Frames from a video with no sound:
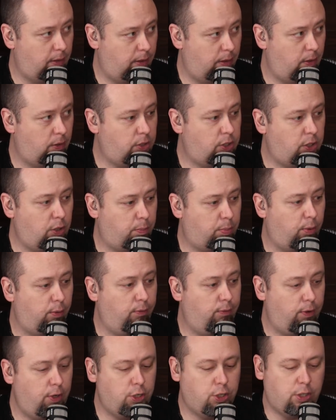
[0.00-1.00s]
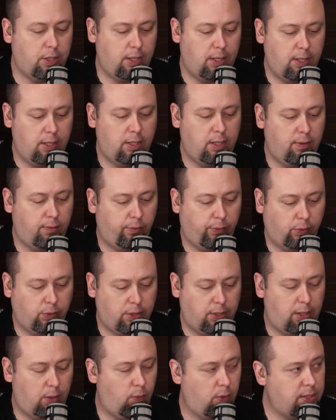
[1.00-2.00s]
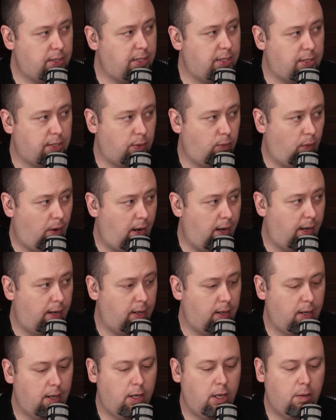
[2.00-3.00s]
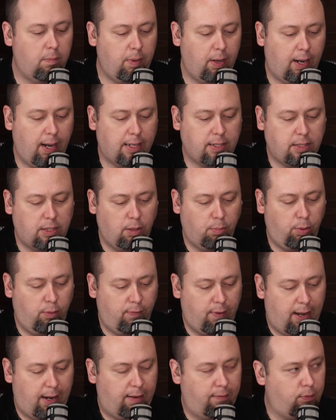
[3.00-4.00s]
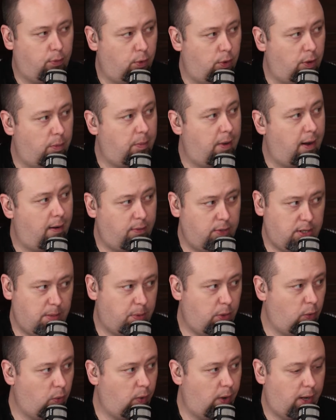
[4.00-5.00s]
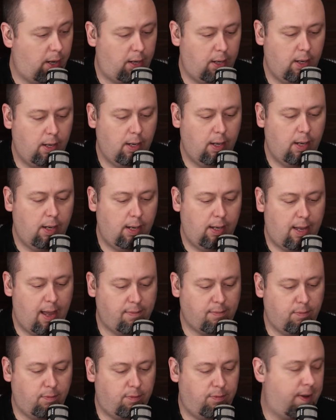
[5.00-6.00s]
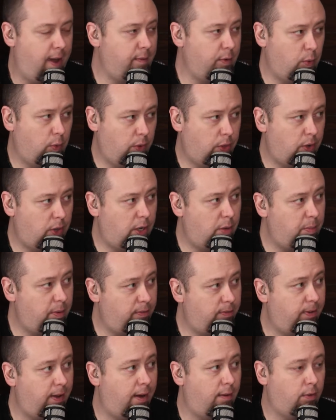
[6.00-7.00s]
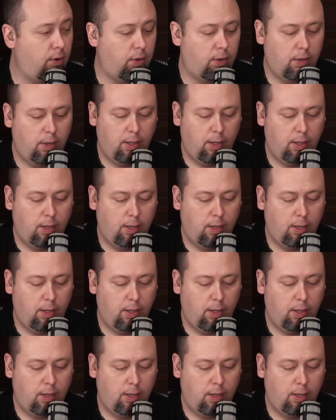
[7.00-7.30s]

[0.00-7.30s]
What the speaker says: There's still provision in the difficulty. It wasn't an easy ride, but God still provided for them every step of the way. Gave him favor where there need be favor.